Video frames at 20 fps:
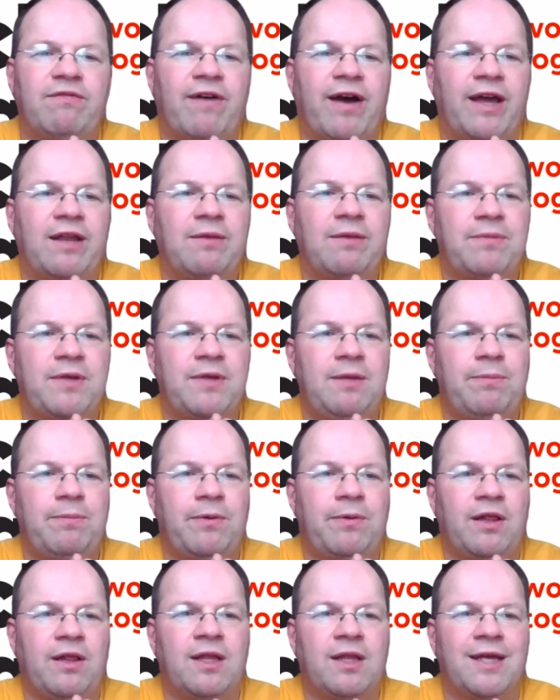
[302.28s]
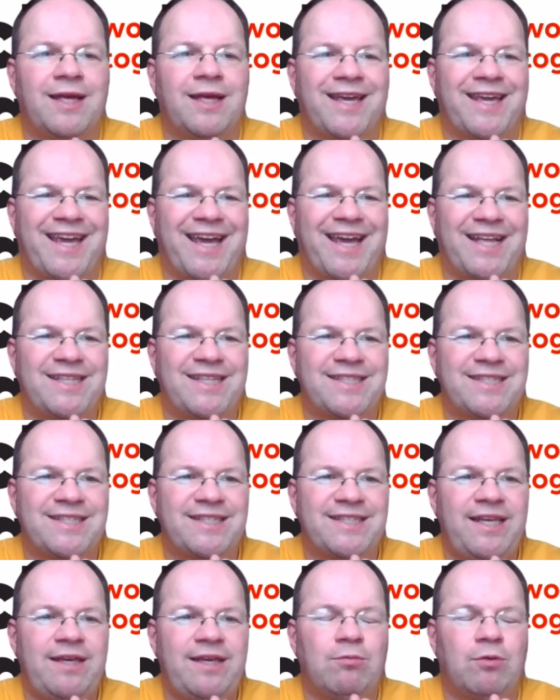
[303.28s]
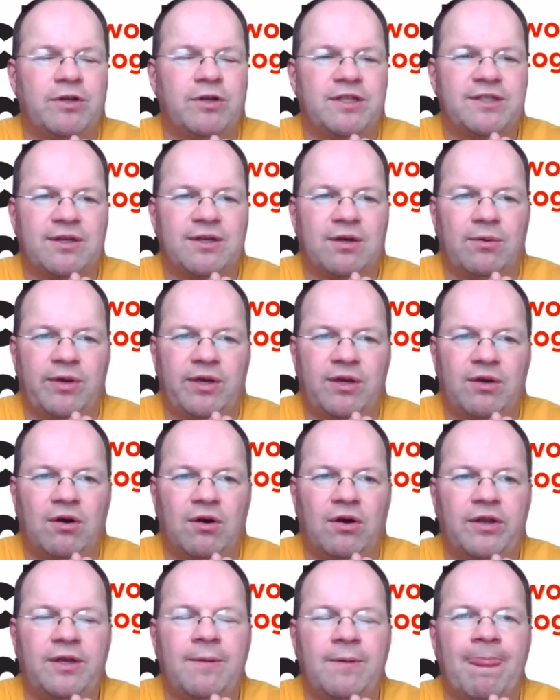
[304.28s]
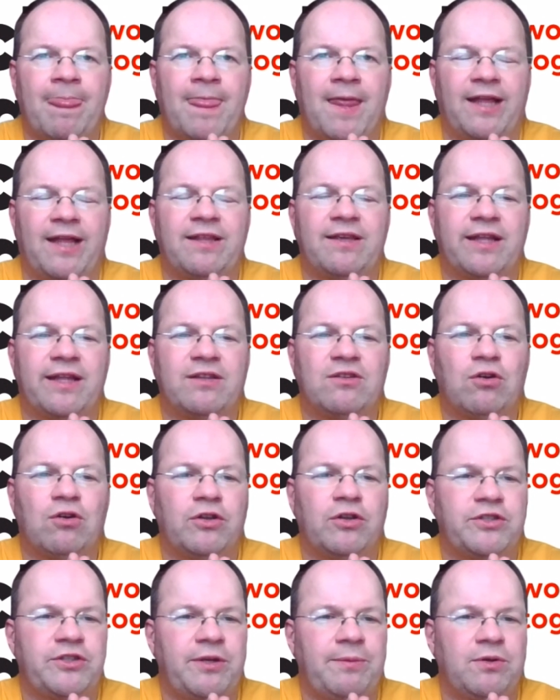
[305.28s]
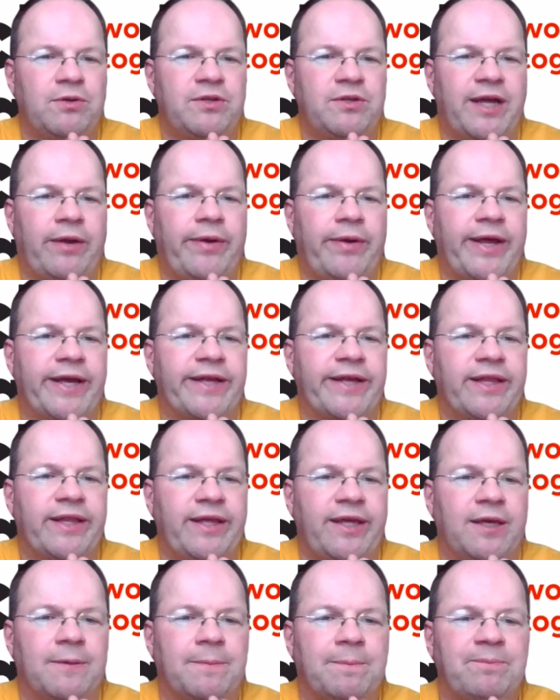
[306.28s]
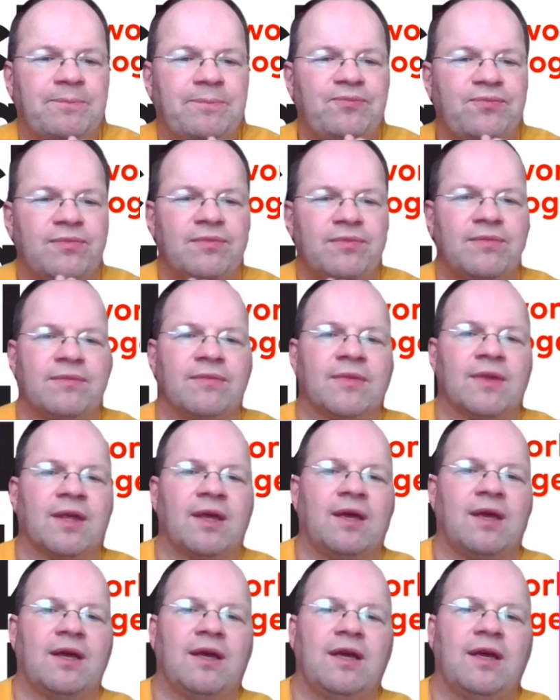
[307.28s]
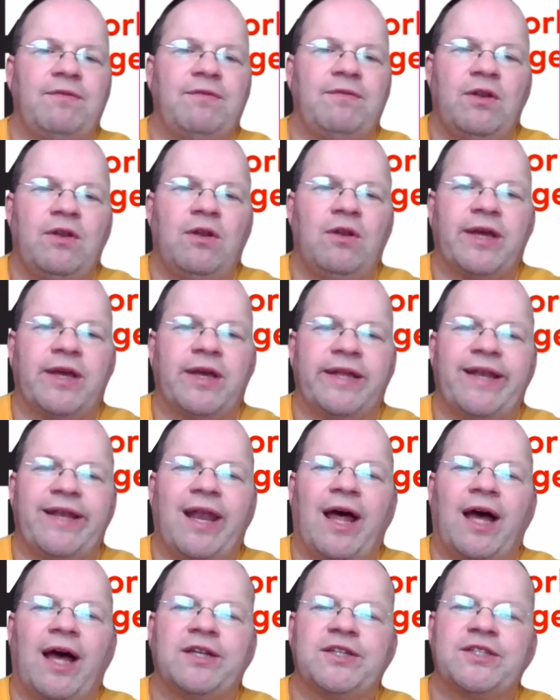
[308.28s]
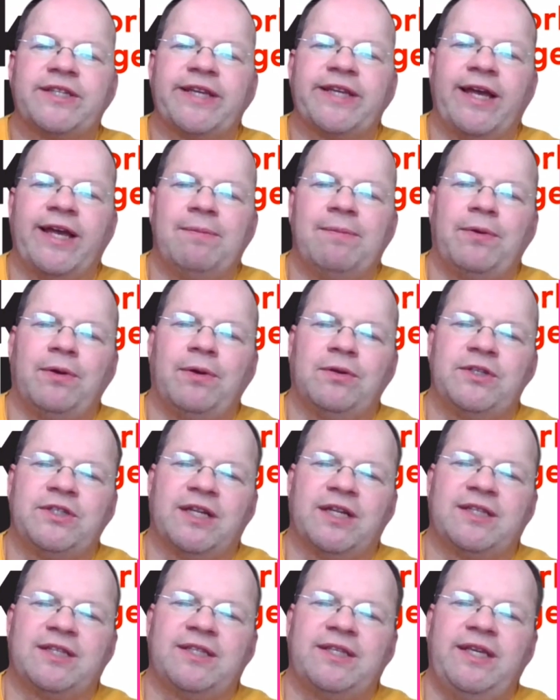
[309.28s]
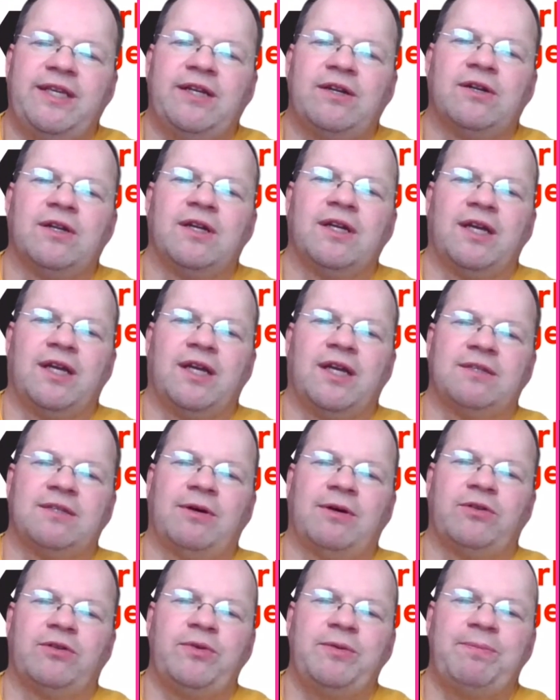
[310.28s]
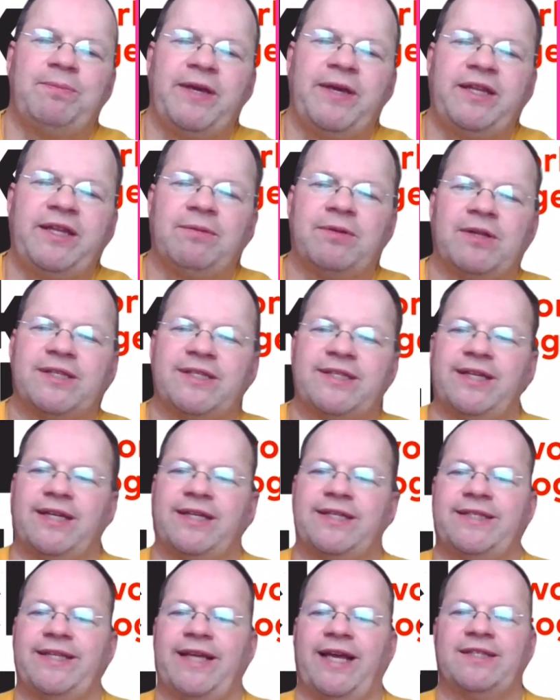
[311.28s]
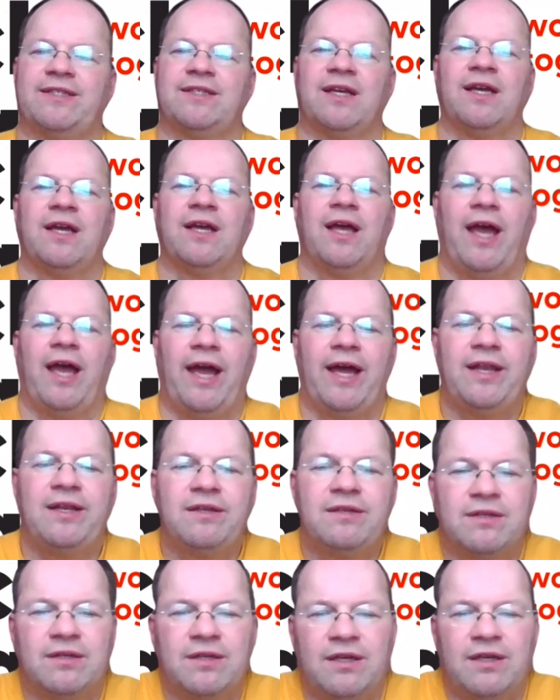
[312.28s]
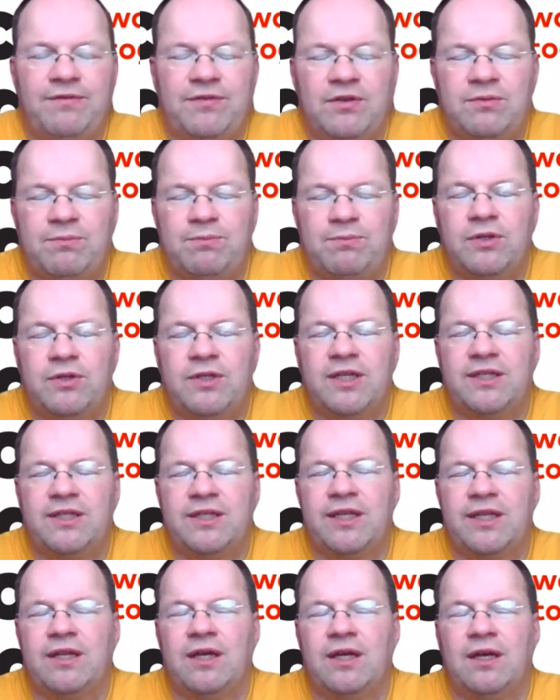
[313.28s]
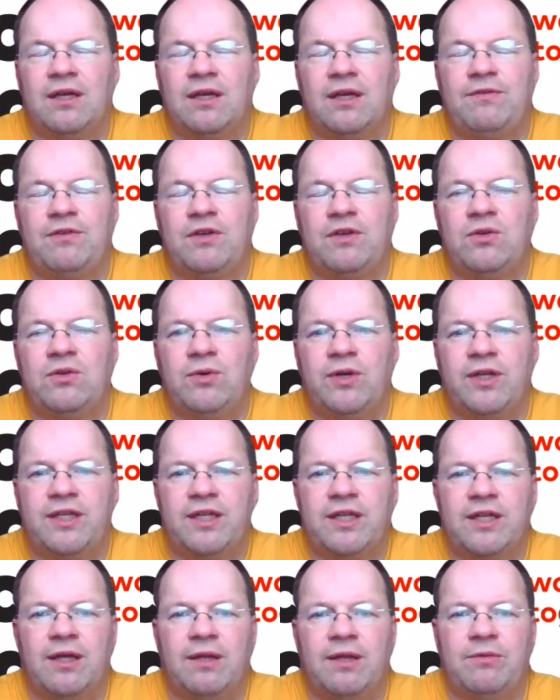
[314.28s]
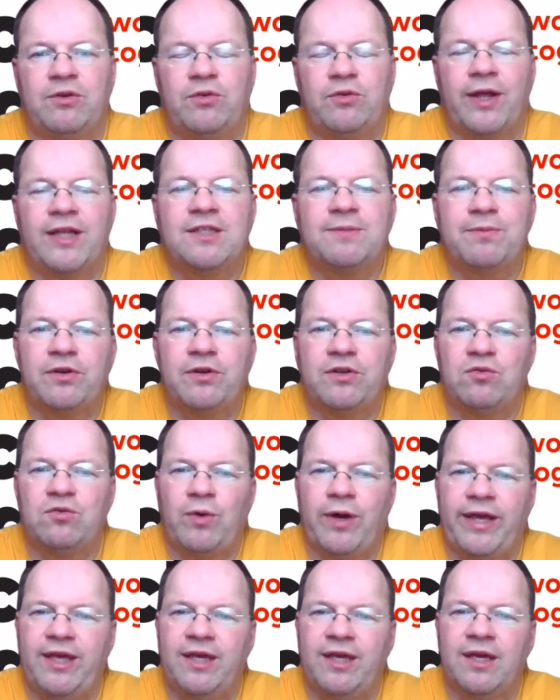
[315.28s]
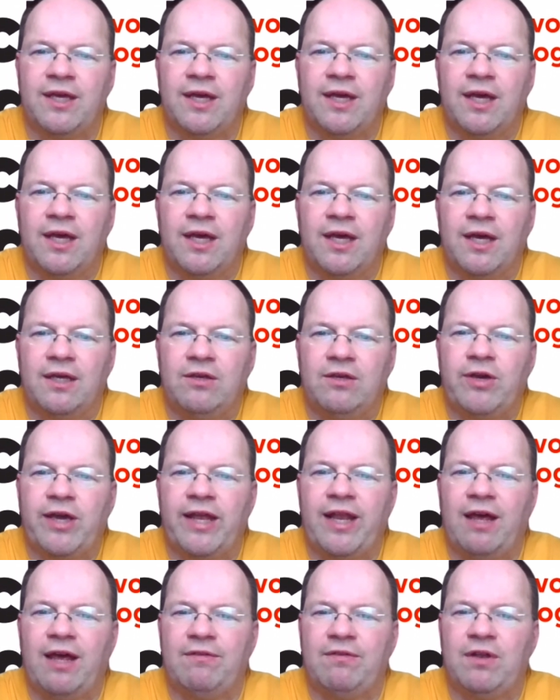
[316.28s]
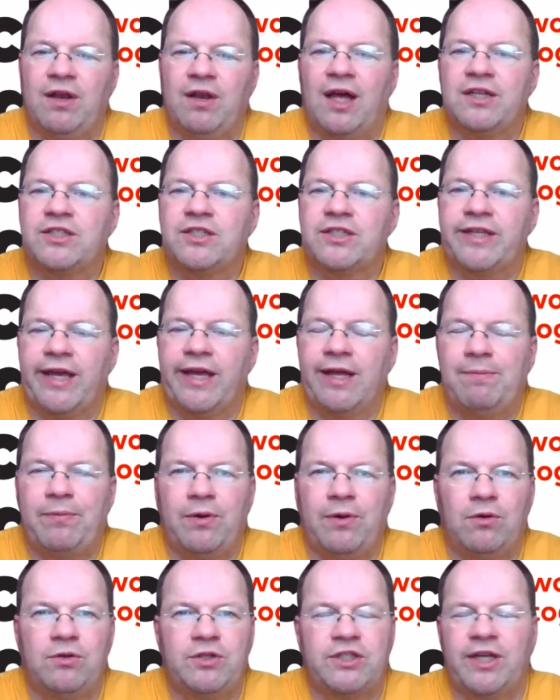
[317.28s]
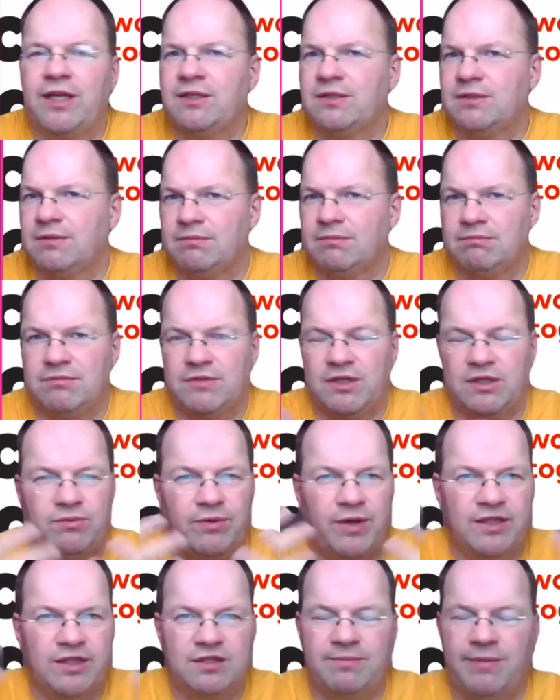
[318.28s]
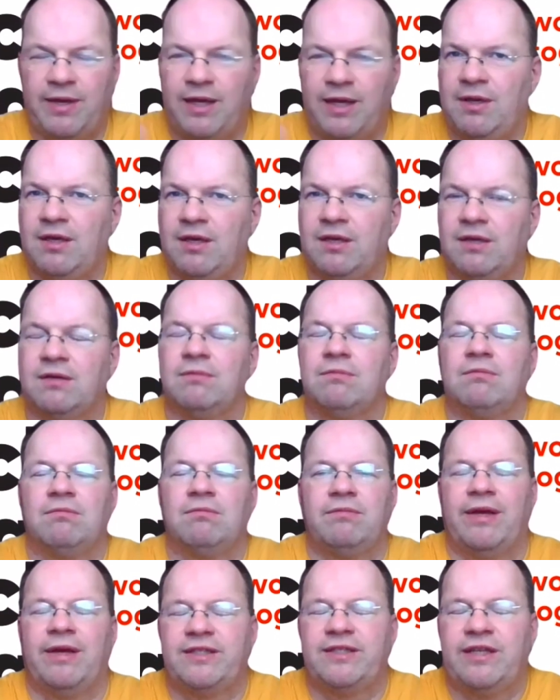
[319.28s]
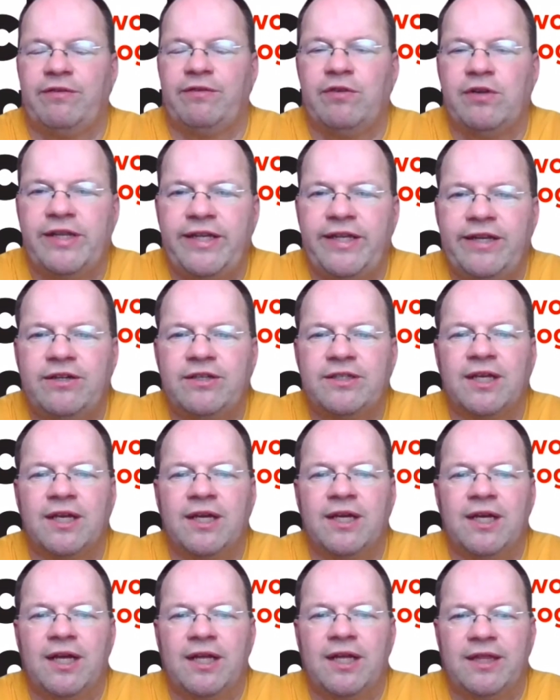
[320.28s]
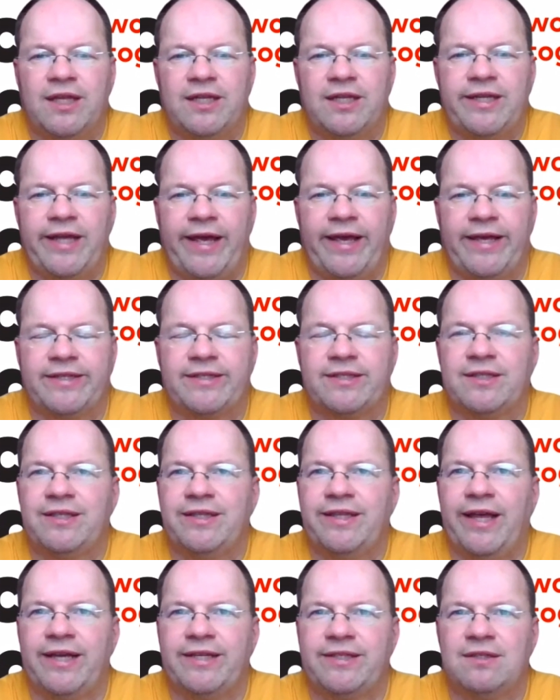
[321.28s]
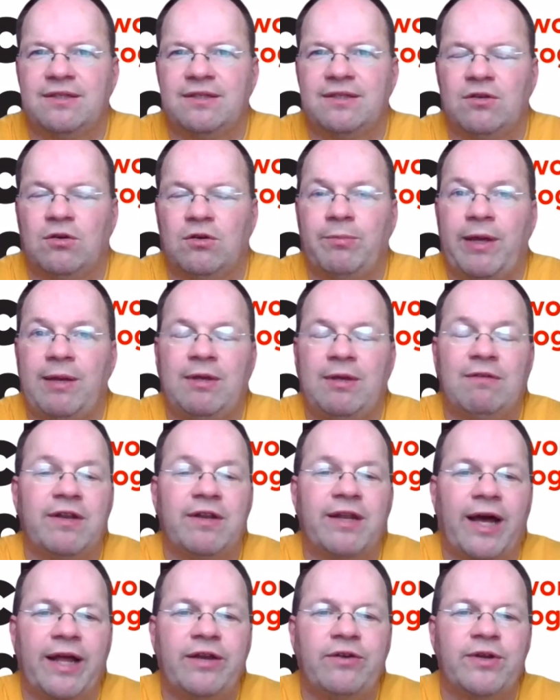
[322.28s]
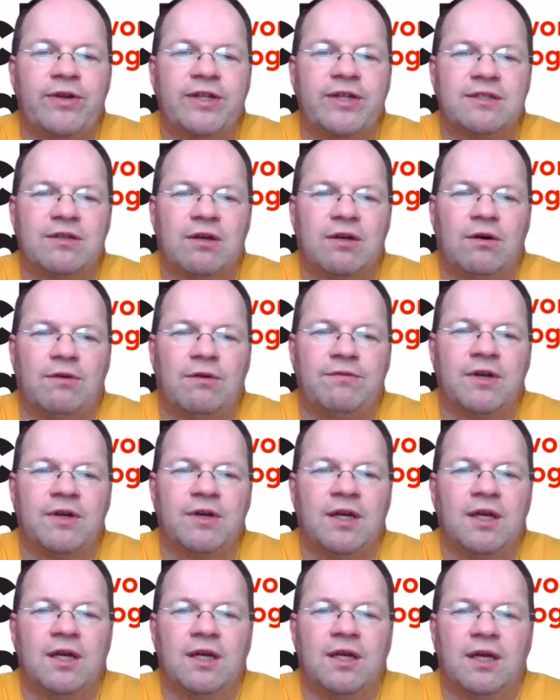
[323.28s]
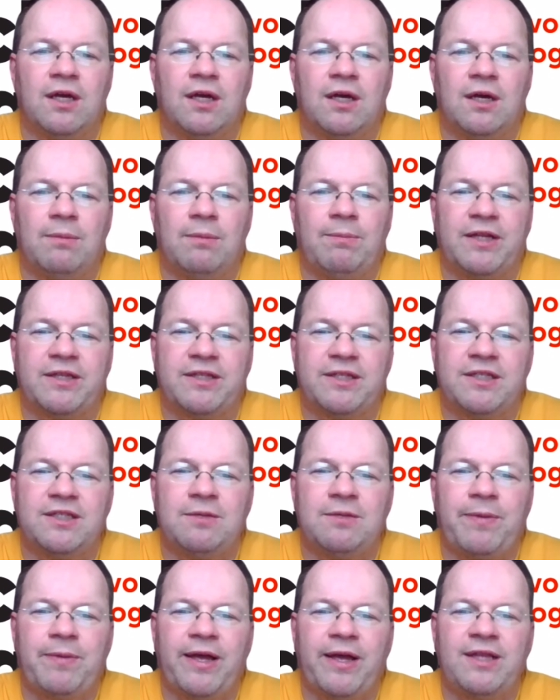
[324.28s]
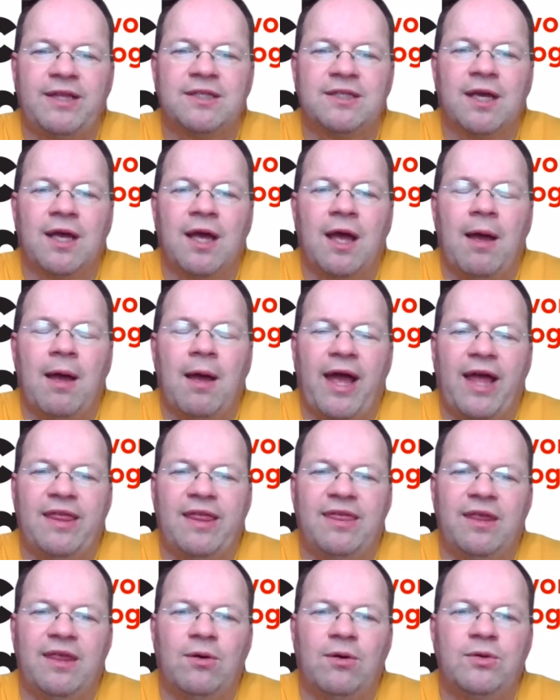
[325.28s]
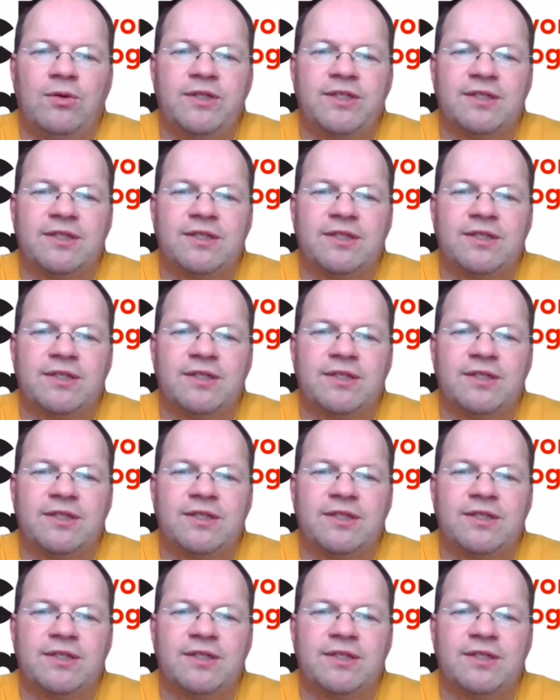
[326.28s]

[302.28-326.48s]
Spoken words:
defined people can see what is going on and can contribute directly. If you look at large-scale projects here, it's about repeatable success. And if you put it in if you do it in a transparent way, you can have a large-scale project that runs maybe several years, that has dozens or maybe even hundreds of participants, and